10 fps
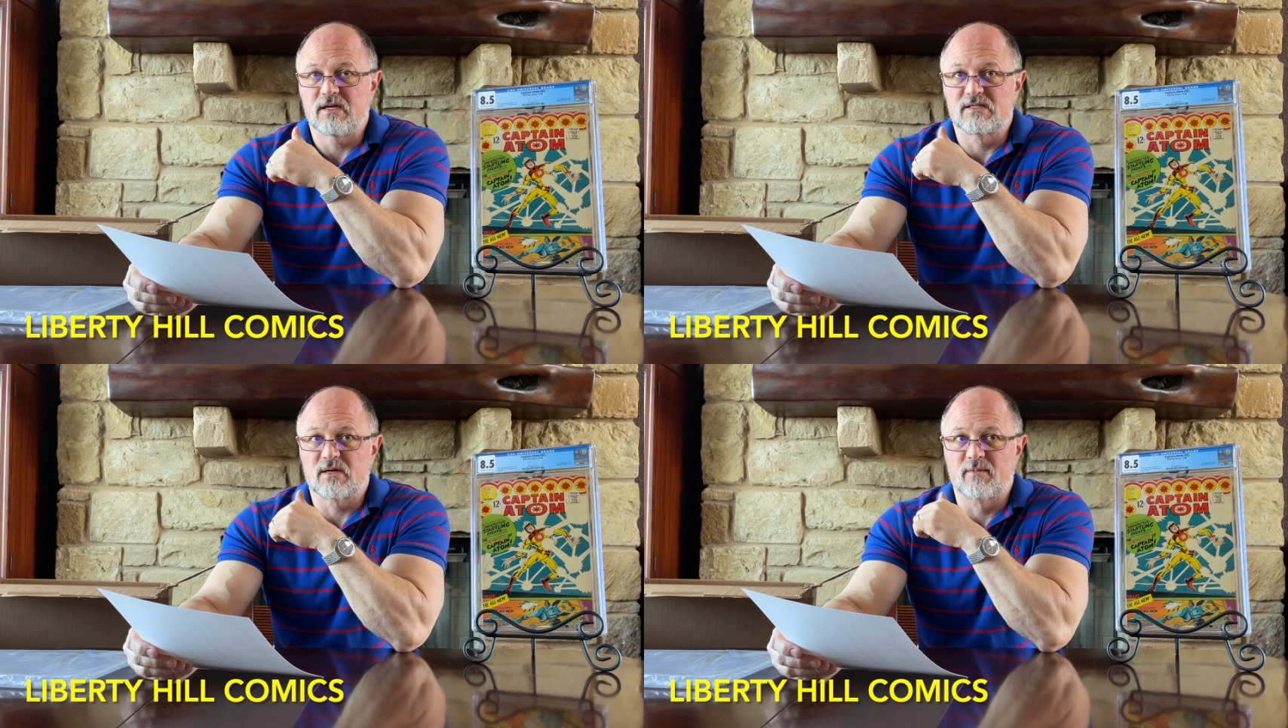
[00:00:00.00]

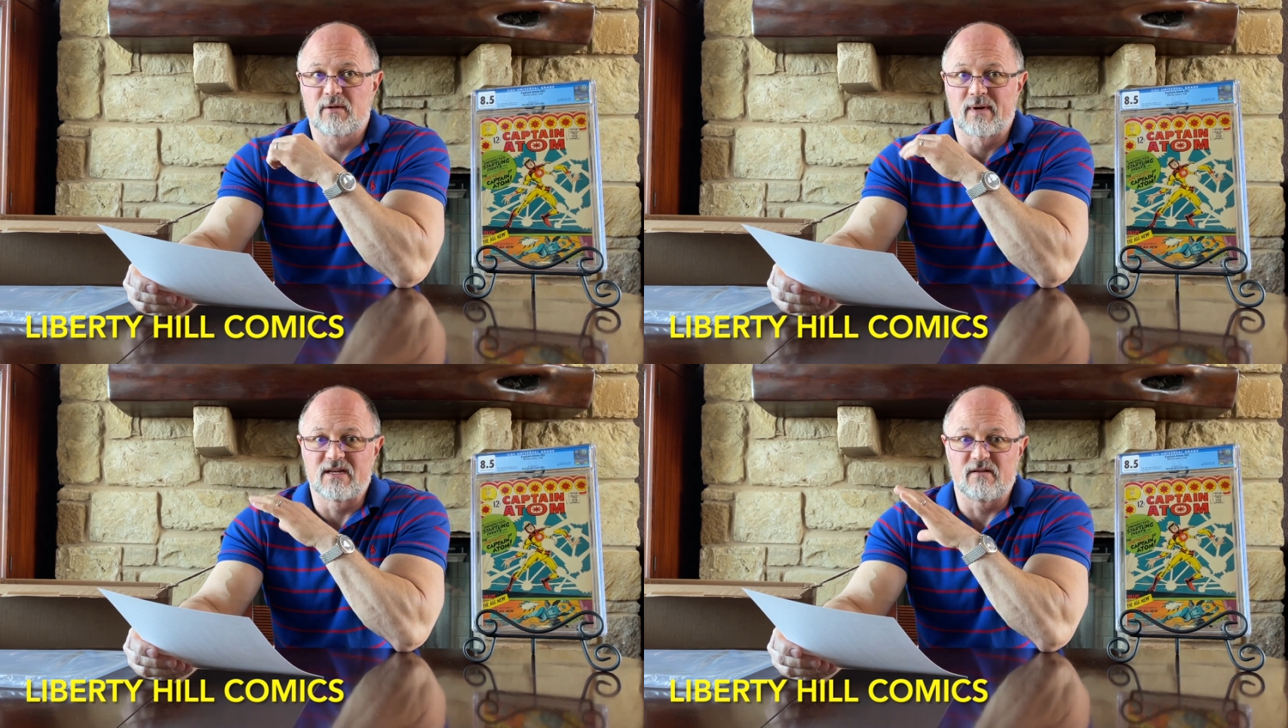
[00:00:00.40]
some of them
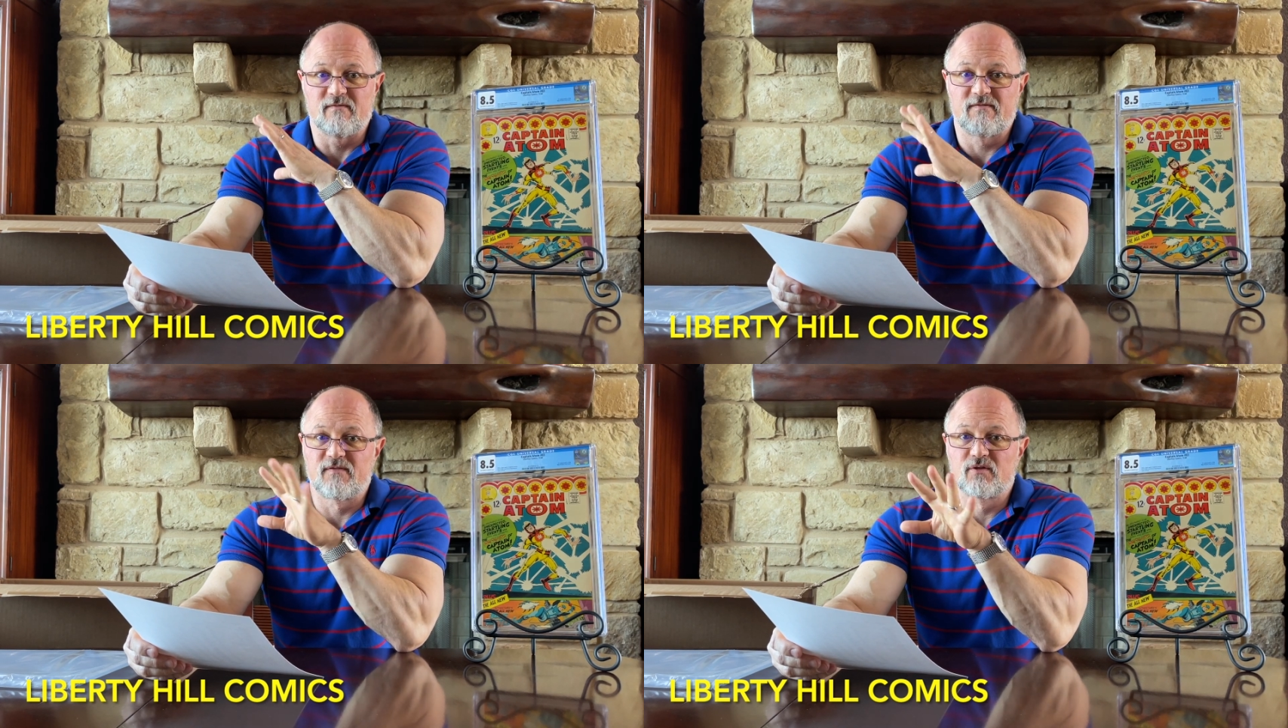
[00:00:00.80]
I did
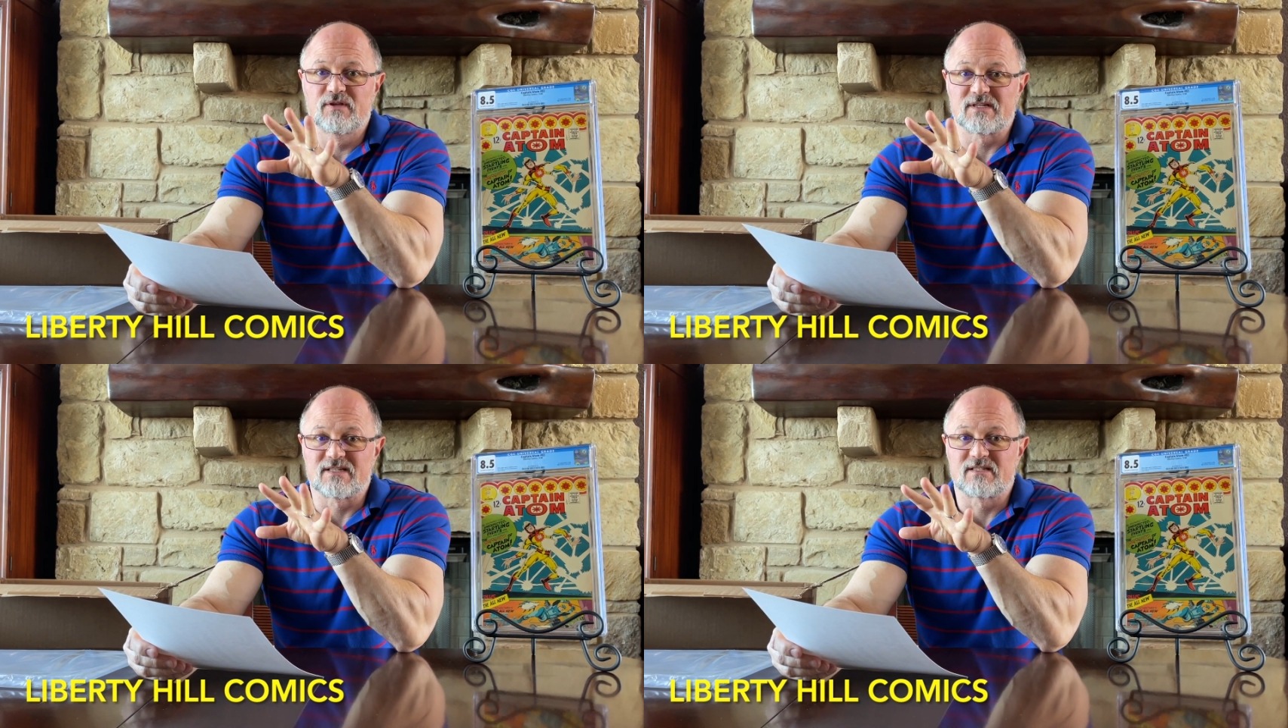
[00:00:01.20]
full
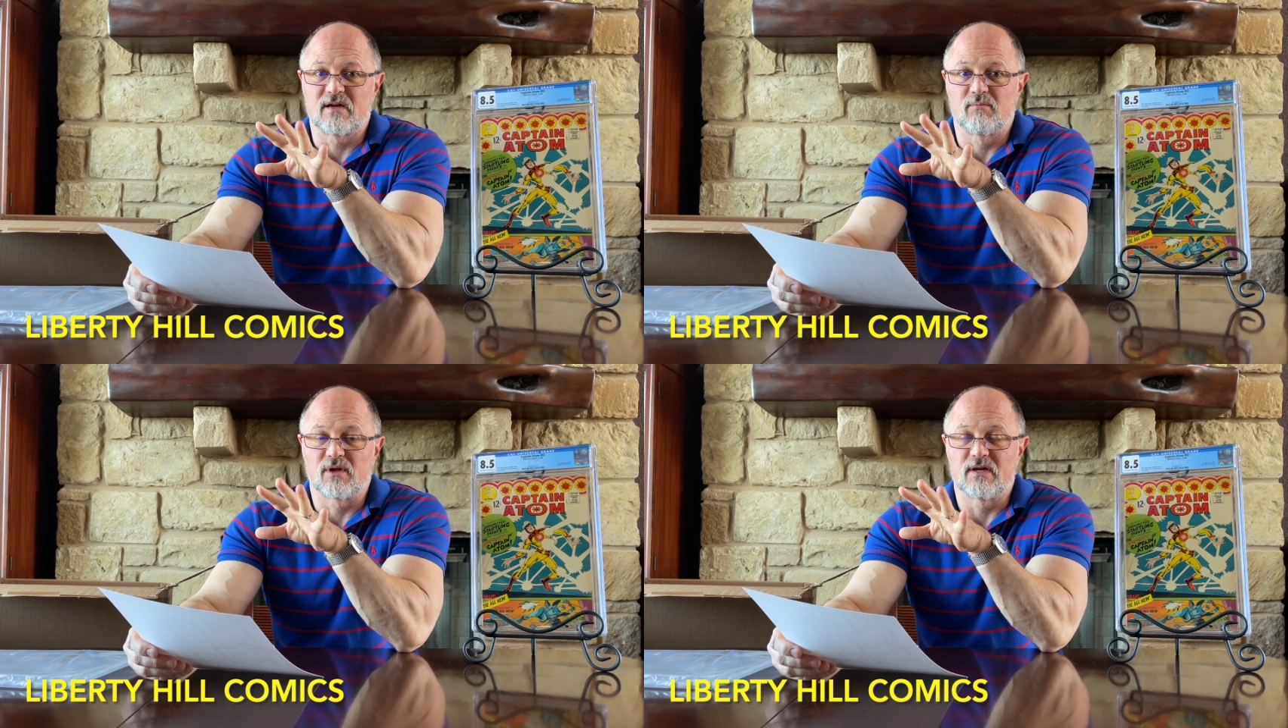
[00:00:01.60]

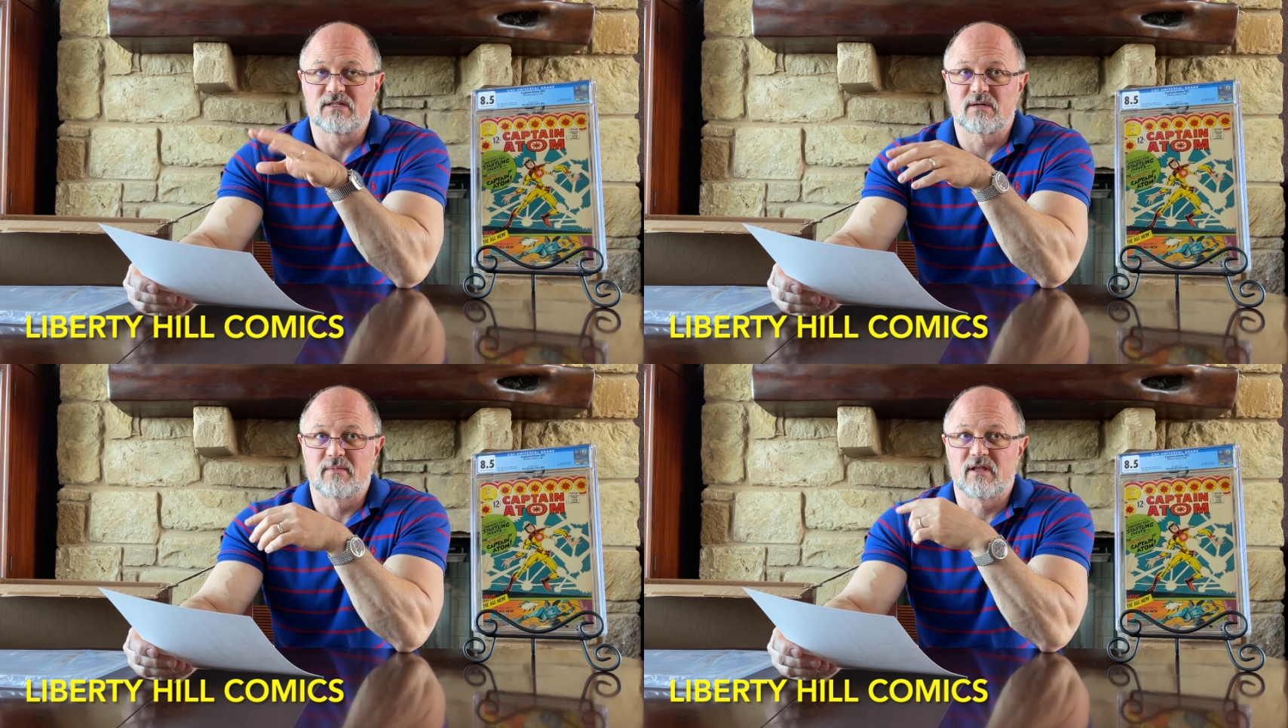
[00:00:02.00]
disassembly,
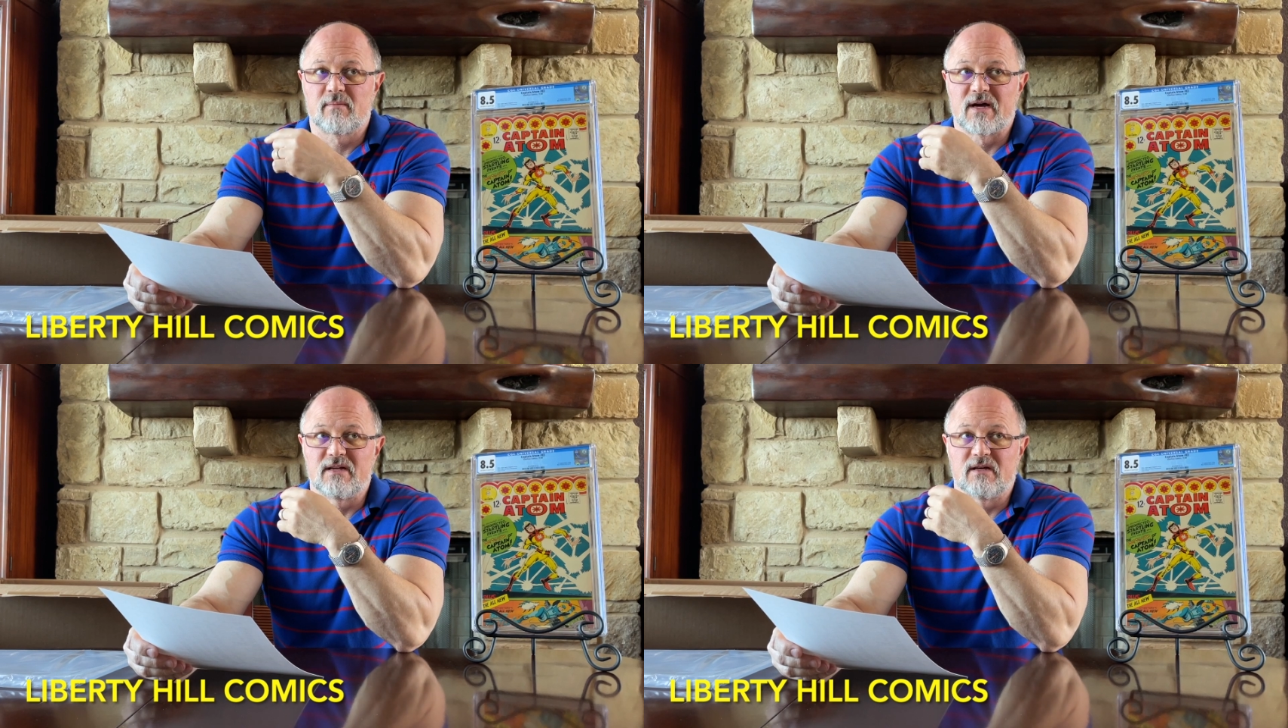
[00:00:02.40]
some of them
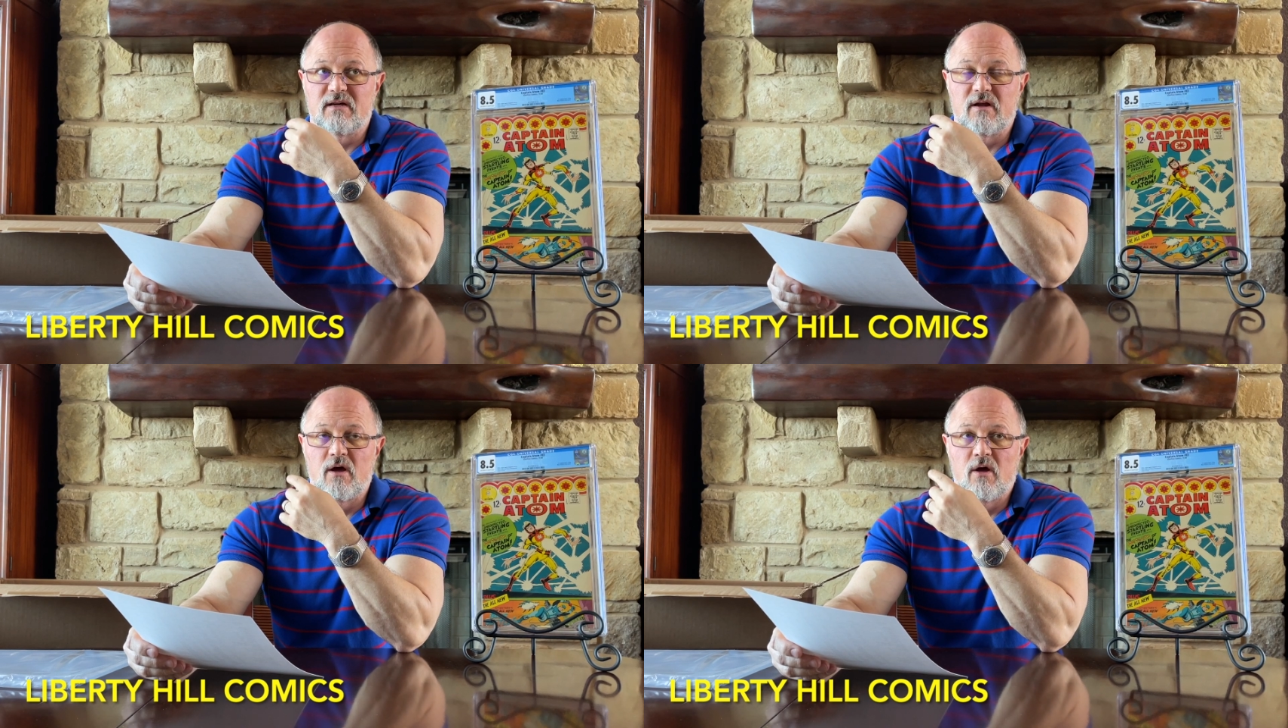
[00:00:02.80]
I did